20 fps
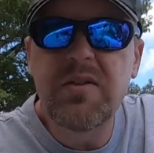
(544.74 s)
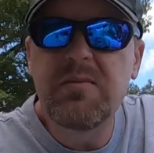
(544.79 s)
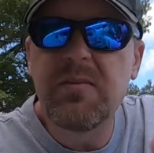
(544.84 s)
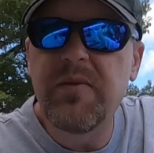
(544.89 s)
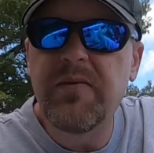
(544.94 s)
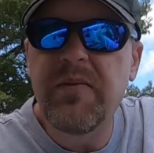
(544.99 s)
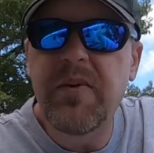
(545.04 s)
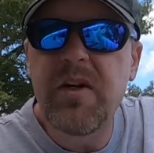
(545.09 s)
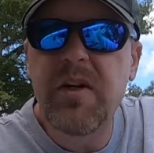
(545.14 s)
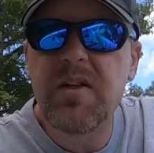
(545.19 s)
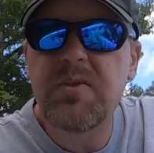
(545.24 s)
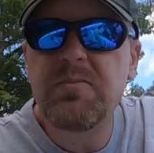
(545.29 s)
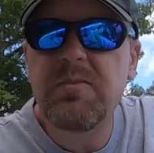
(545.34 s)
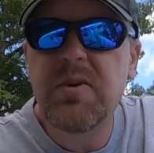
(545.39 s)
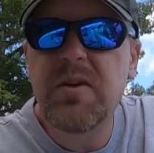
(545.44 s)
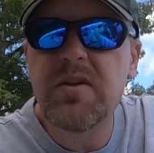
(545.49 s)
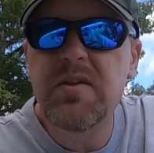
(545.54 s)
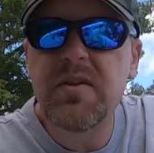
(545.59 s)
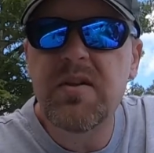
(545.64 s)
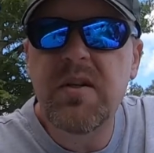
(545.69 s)
but finesse
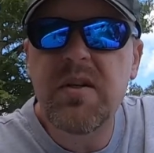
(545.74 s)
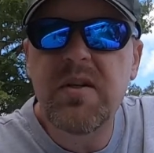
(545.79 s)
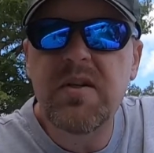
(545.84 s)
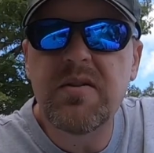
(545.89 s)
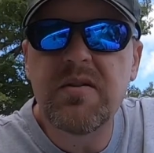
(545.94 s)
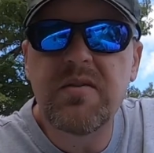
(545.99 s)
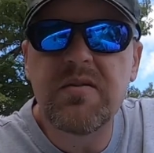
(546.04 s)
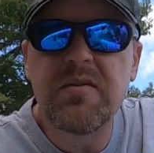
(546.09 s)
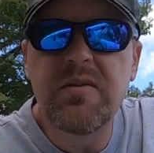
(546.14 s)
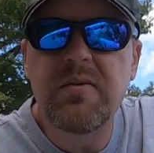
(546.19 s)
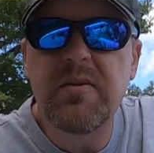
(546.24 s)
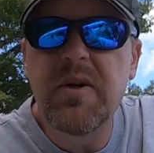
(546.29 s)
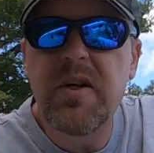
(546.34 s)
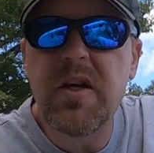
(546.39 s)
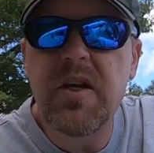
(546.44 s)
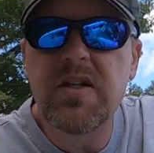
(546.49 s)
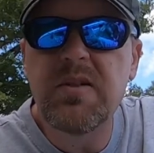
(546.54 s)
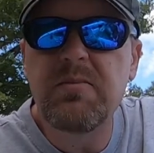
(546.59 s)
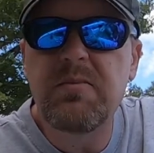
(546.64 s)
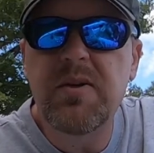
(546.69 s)
presentations or
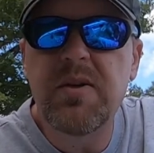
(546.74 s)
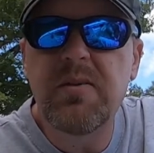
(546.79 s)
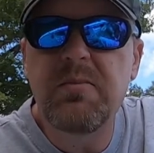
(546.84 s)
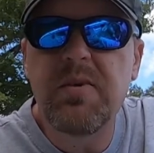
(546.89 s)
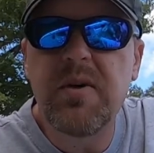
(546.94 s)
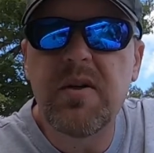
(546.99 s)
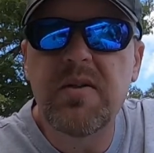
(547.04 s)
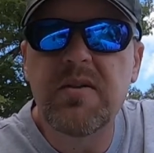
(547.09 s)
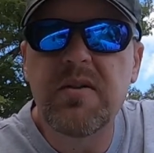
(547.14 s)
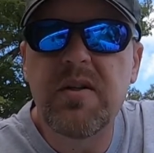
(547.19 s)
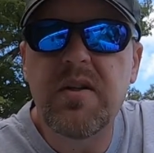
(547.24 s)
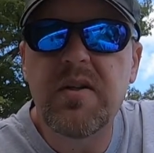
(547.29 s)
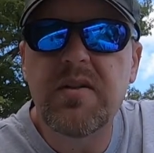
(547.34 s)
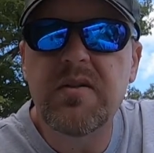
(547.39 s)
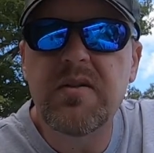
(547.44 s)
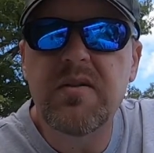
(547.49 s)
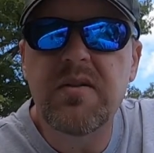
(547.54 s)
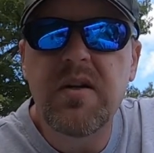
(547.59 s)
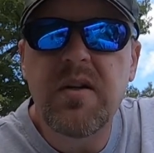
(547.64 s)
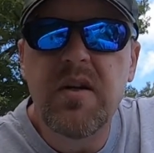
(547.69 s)
reaction
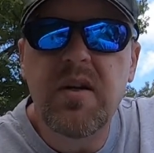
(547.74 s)
presentations,